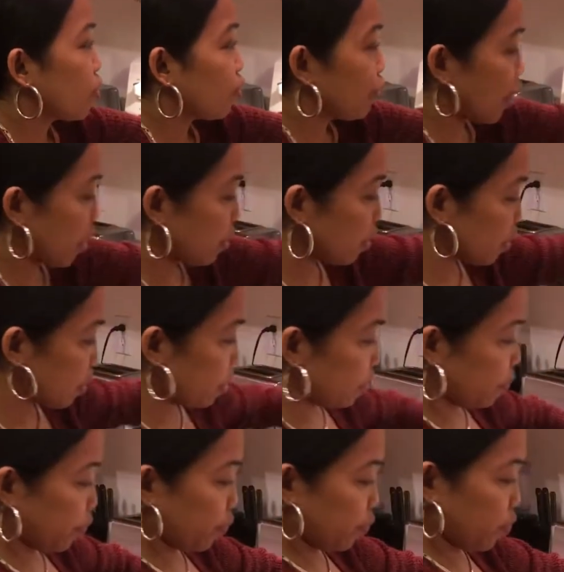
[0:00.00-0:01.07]
fire,
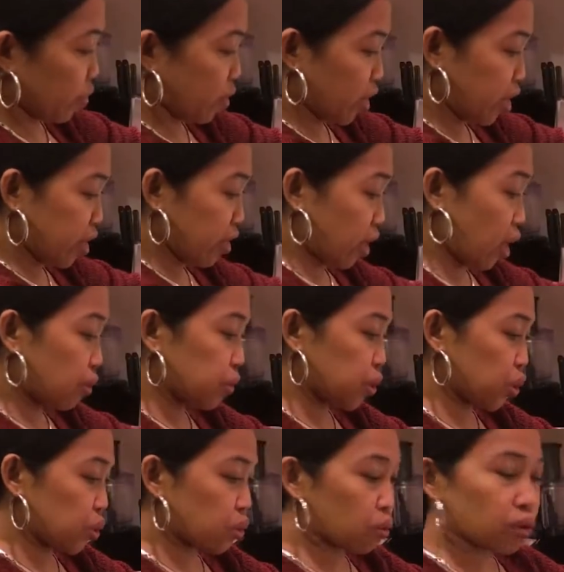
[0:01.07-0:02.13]
then I will
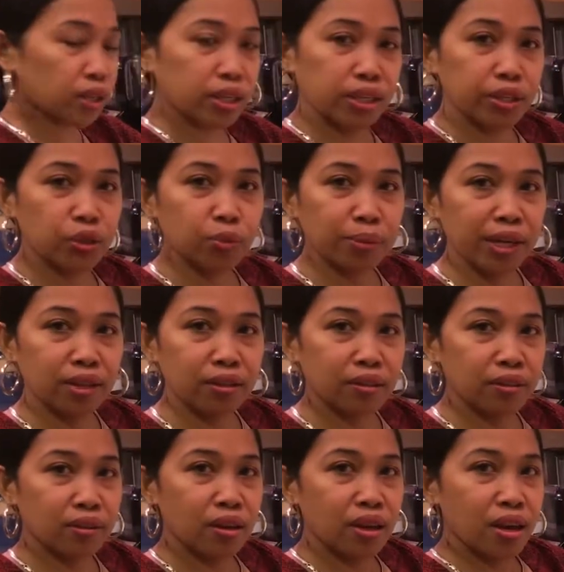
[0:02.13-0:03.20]
just cool a little bit,
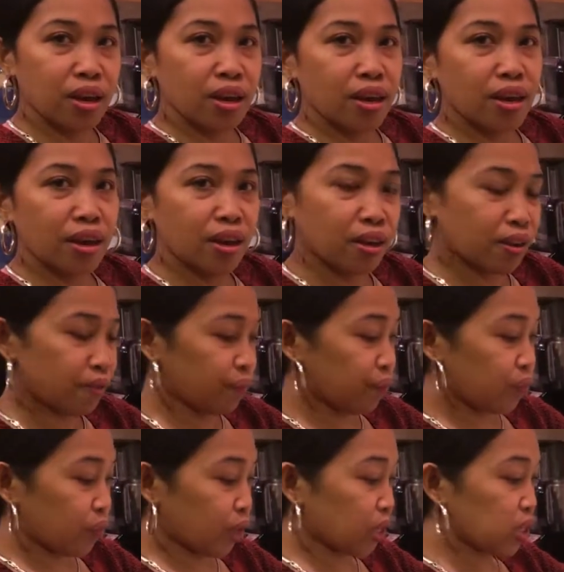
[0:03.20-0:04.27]

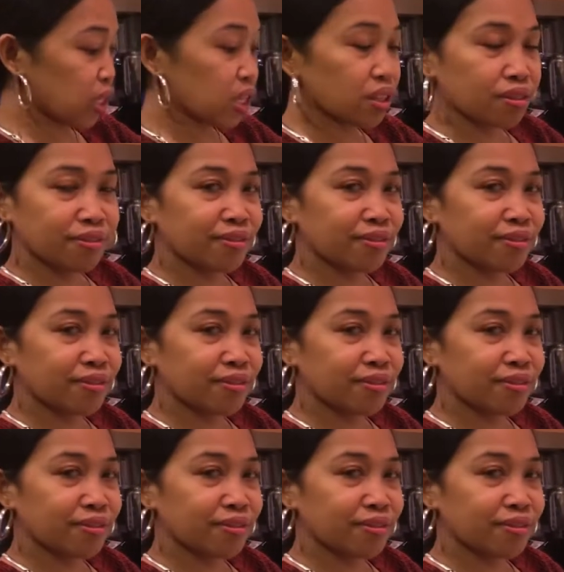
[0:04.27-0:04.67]
and that's it,